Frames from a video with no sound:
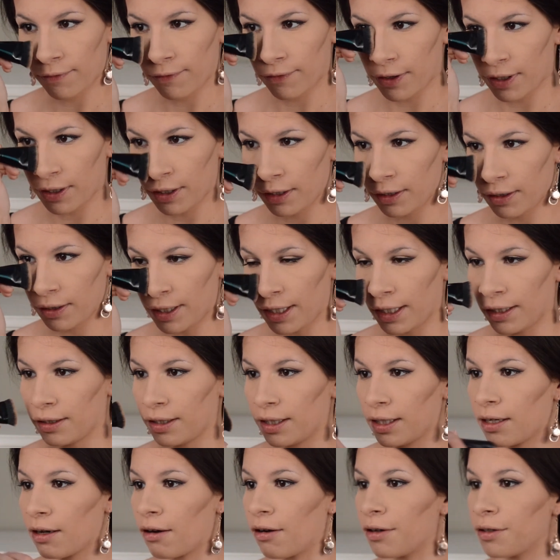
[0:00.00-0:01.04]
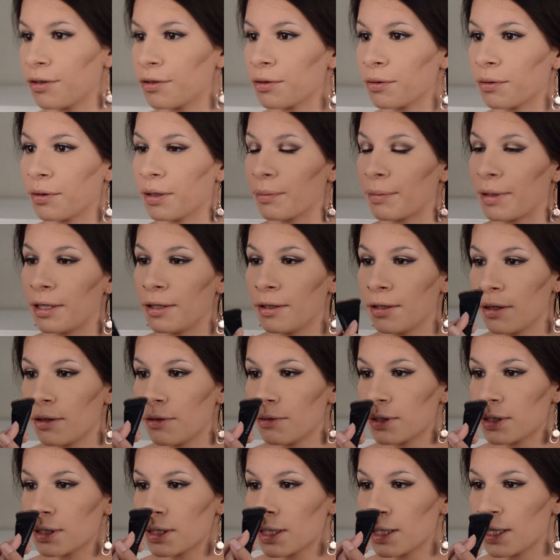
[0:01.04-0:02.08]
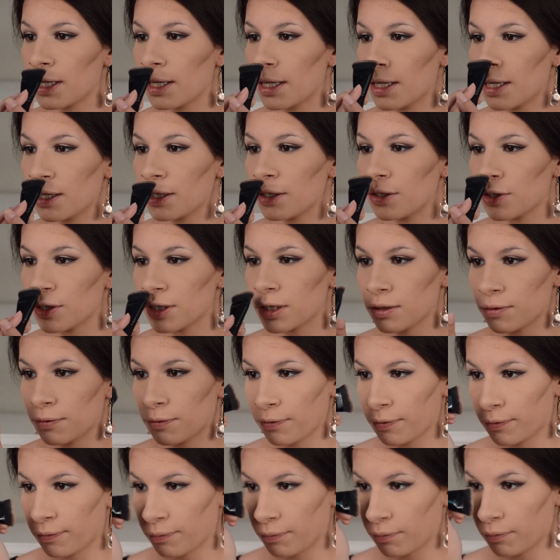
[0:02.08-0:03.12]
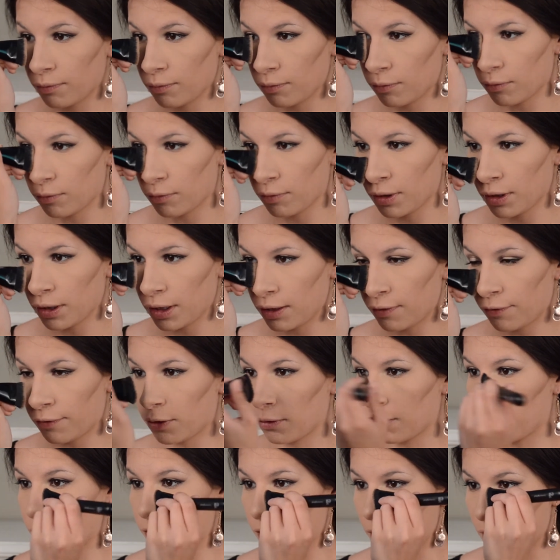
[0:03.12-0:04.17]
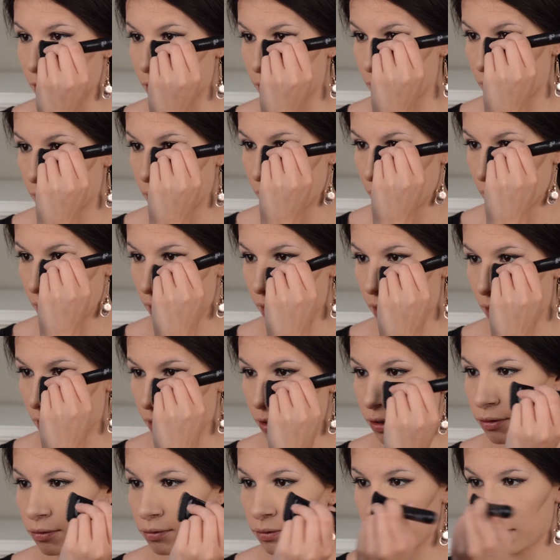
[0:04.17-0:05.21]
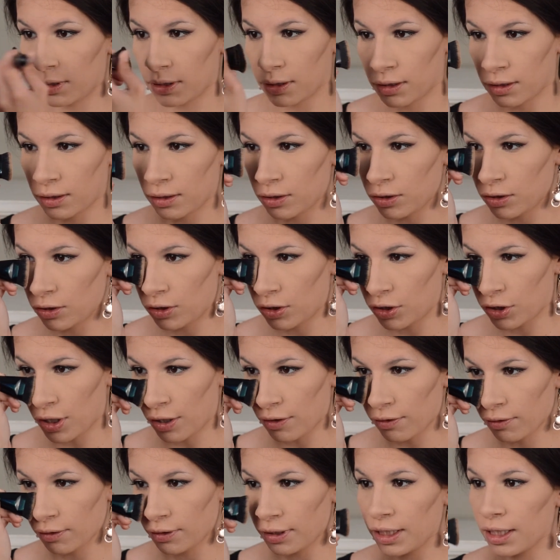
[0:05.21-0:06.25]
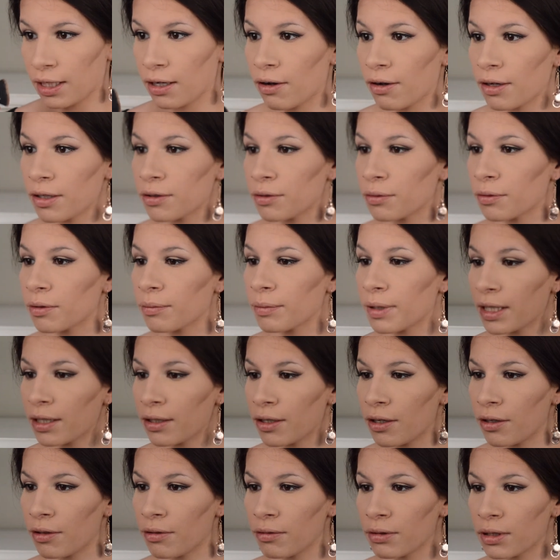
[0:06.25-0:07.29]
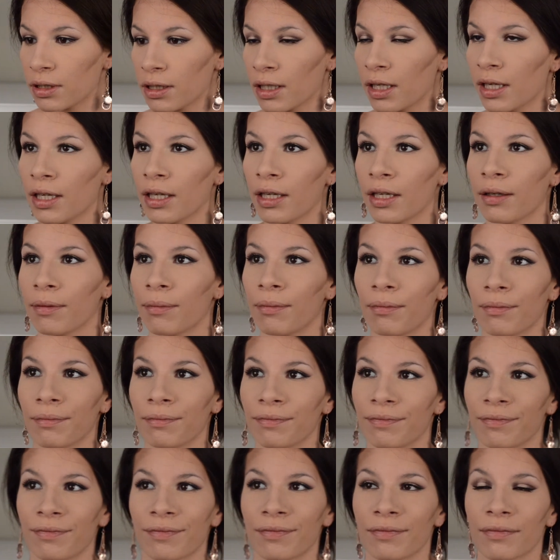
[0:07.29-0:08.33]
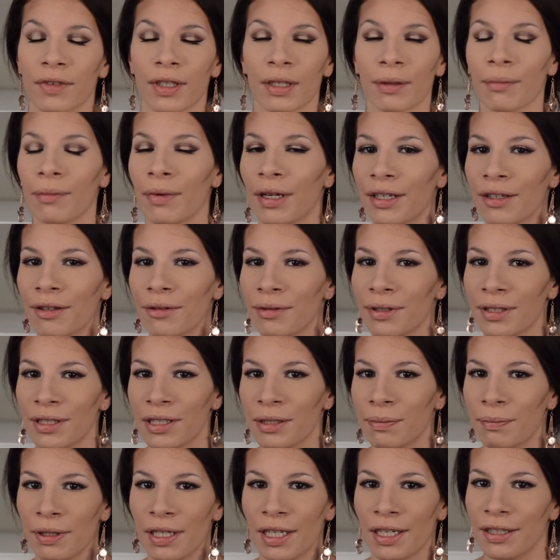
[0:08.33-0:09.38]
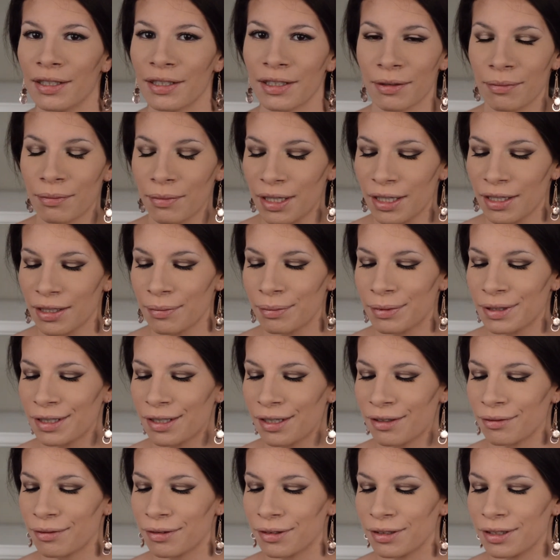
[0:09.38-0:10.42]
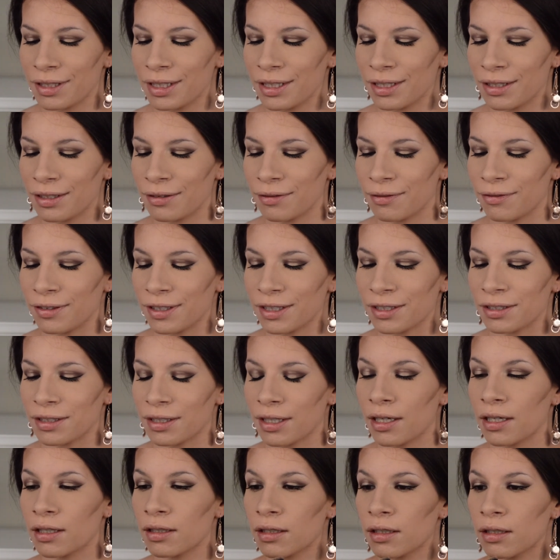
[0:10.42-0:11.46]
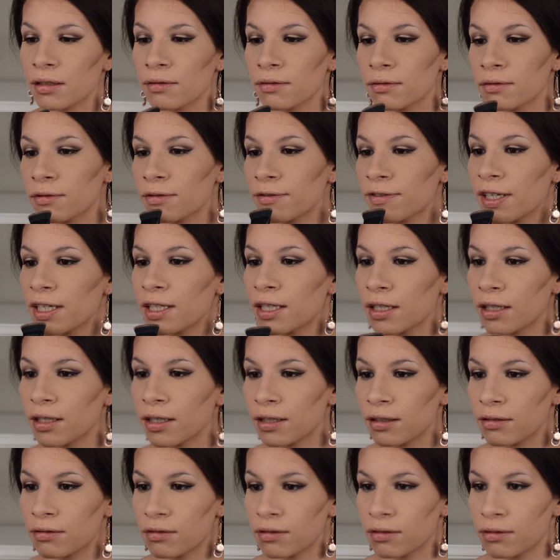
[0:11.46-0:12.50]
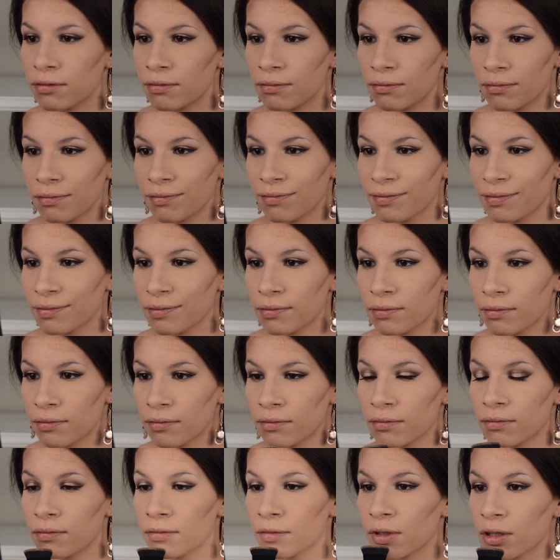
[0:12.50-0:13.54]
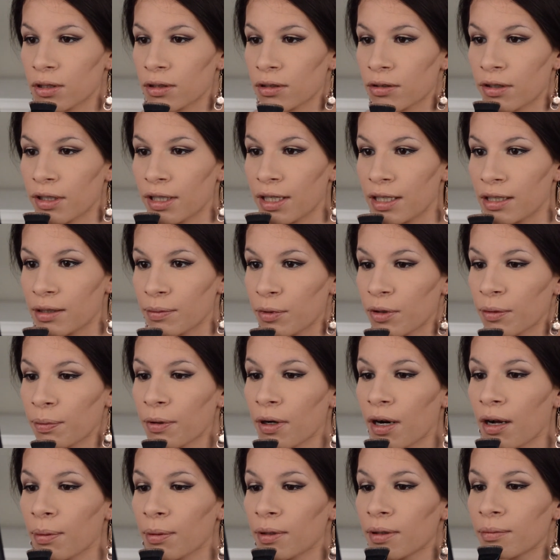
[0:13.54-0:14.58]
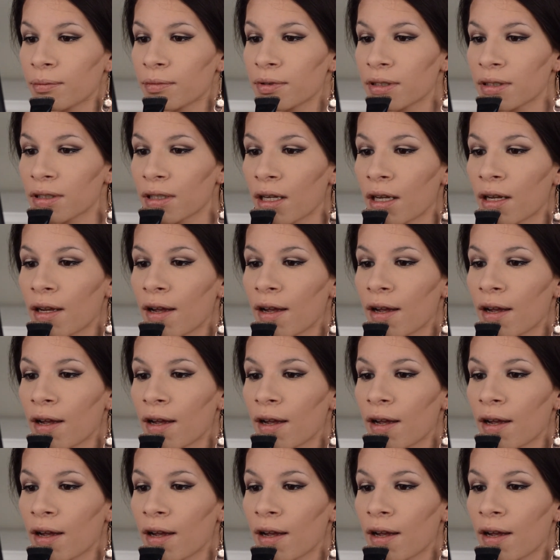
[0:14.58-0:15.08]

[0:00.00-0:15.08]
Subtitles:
Very lightly contouring my nose today, just really for fun. I don't generally contour my nose. My nose is big, so makeup's not really going to fix that, and faking it just creates more problems.